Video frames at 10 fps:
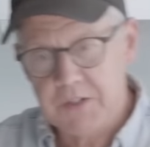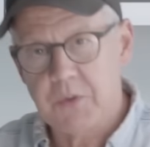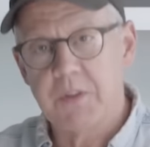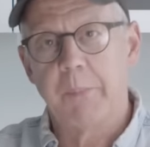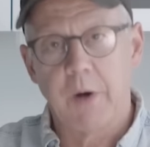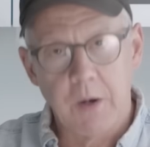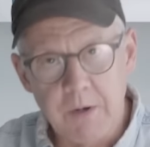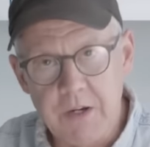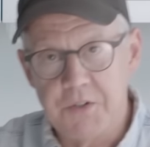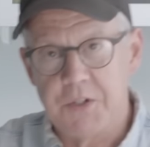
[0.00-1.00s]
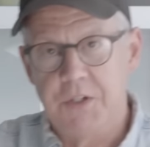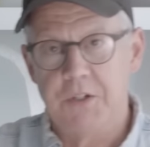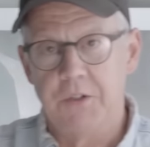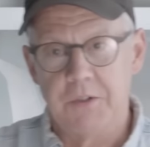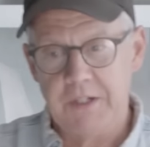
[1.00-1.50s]
is what the barber used to
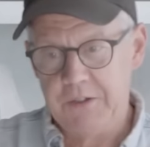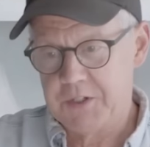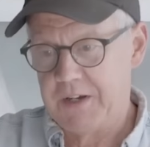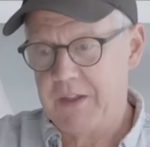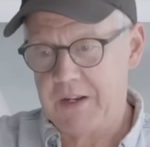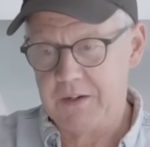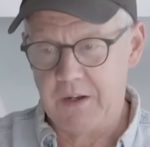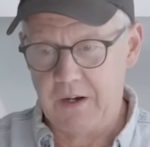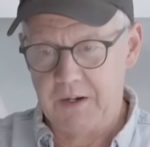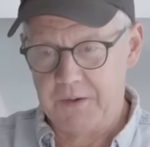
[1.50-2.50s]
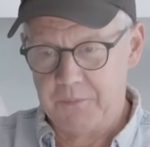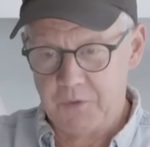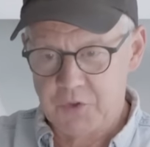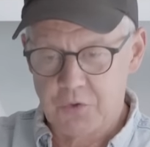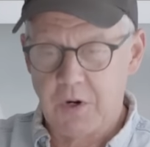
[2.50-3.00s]
do. He used to have that
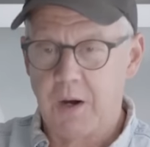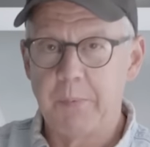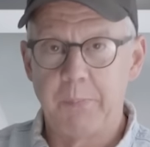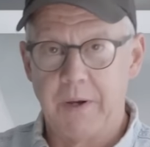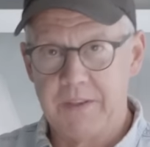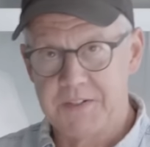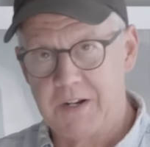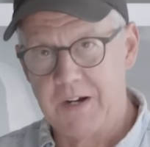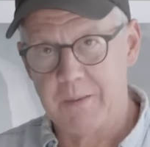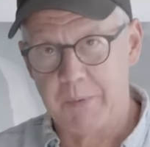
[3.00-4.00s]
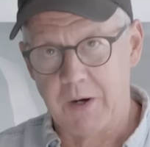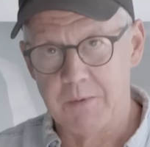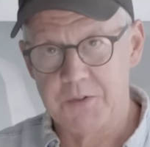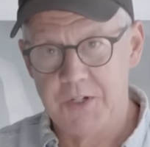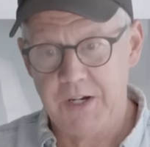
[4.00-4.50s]
strop by the side of the
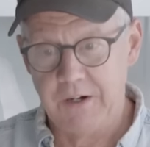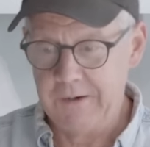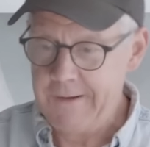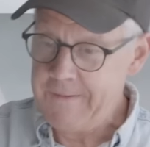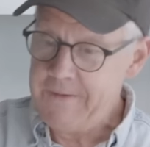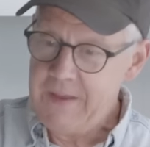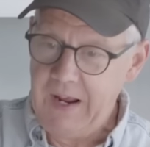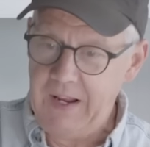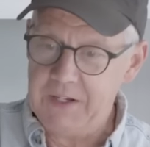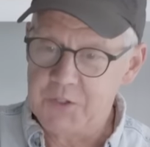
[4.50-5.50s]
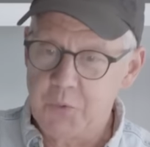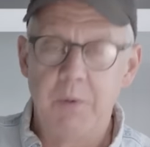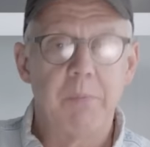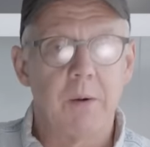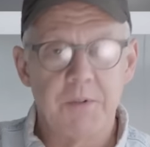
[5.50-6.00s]
barber's chair, and it's
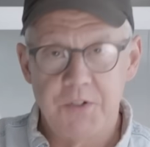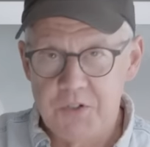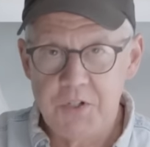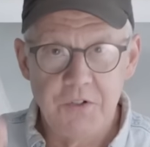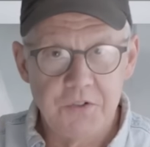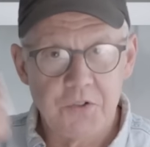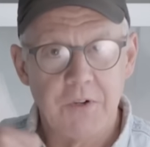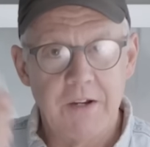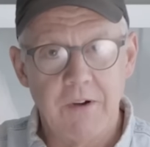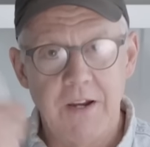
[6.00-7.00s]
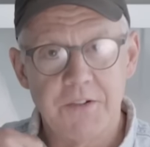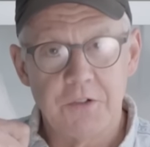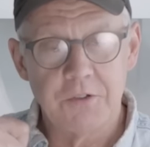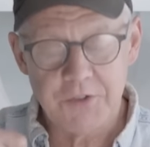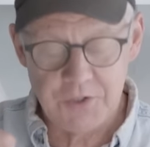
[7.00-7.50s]
when barbers used to use straight
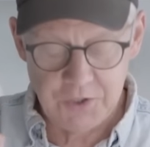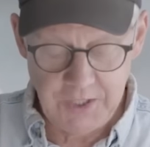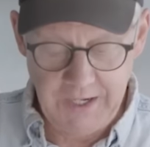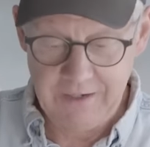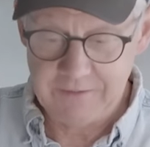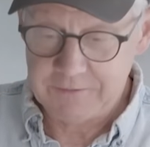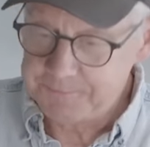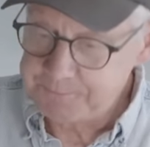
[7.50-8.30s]
razors to shave.